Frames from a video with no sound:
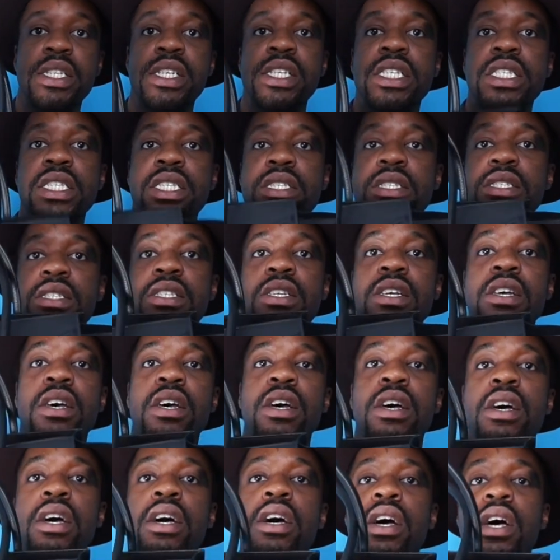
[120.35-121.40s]
this
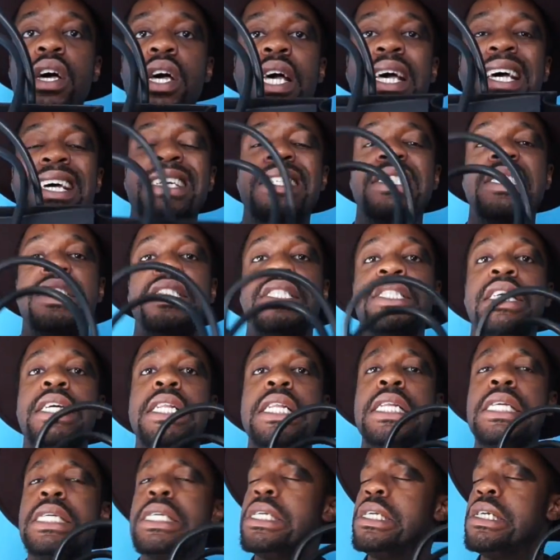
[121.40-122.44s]

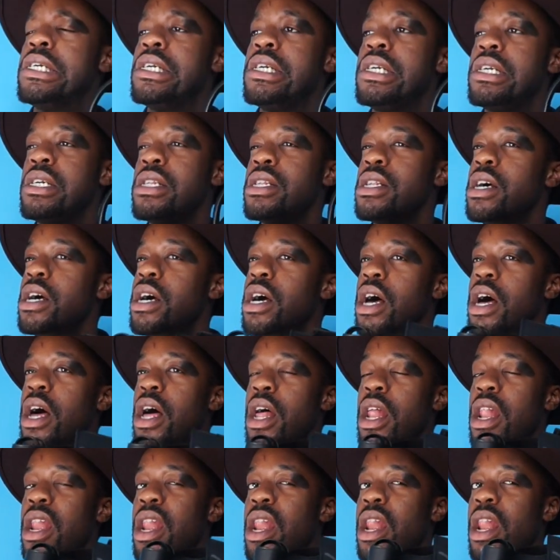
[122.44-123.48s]
Celine
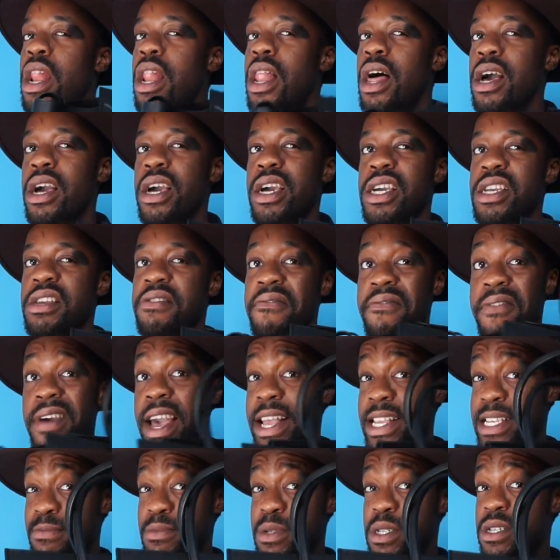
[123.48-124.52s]
luggage
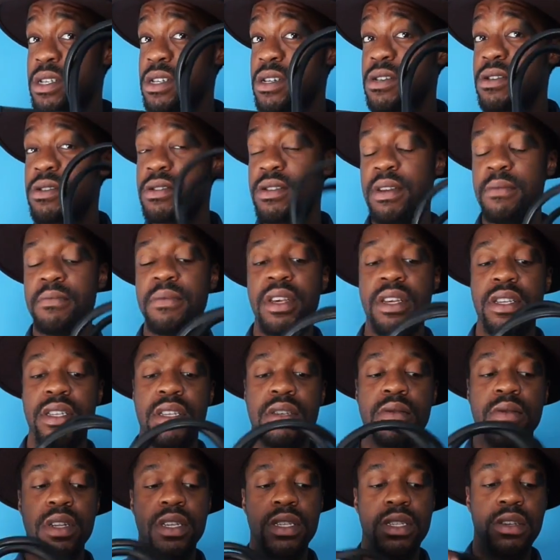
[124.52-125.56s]
phantom tote. I'm
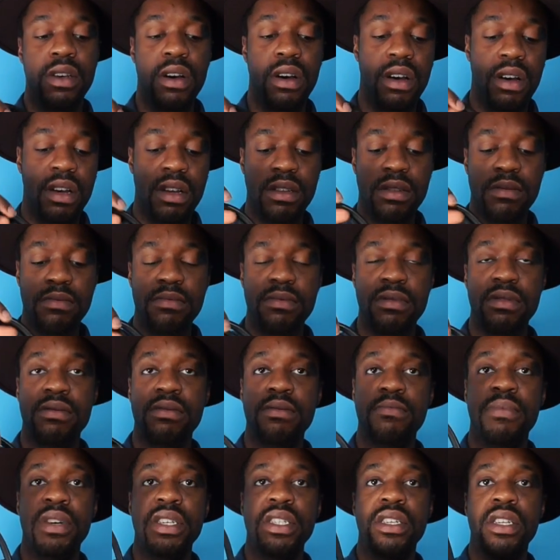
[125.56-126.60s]
guessing what it's called.
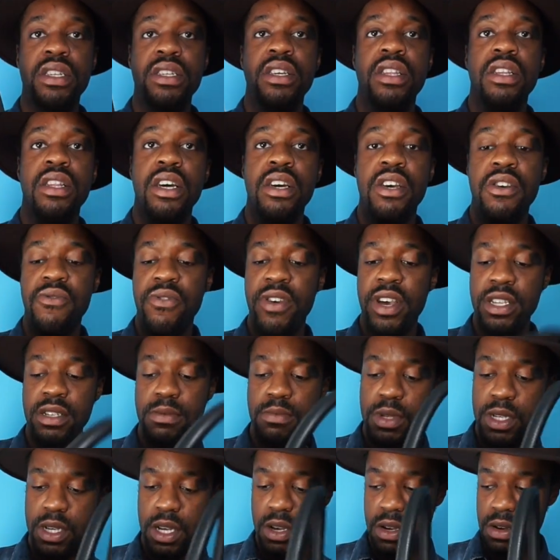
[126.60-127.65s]
My Celine luggage
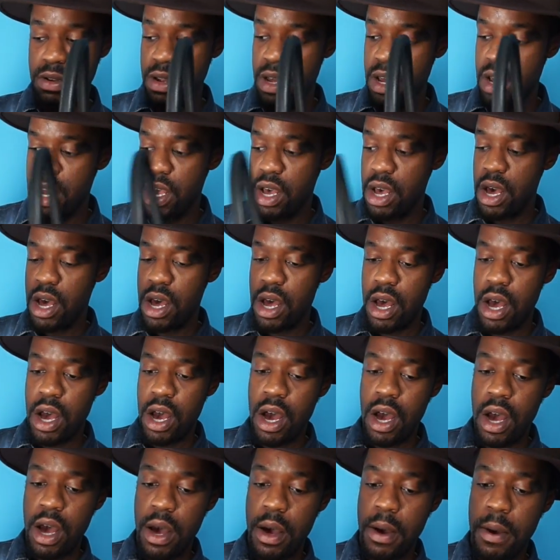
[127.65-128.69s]
phantom tote.
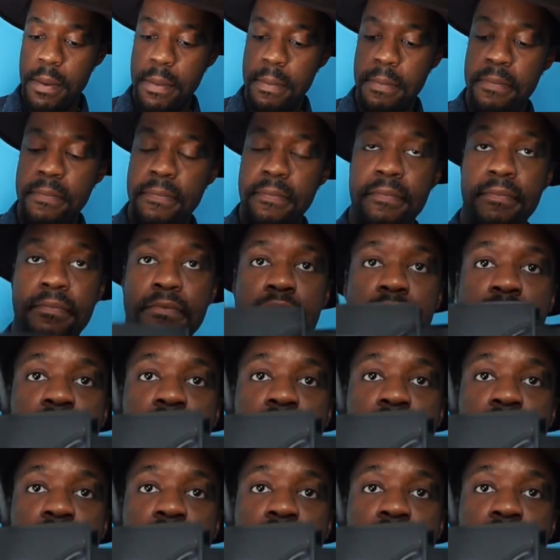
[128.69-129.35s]
Um,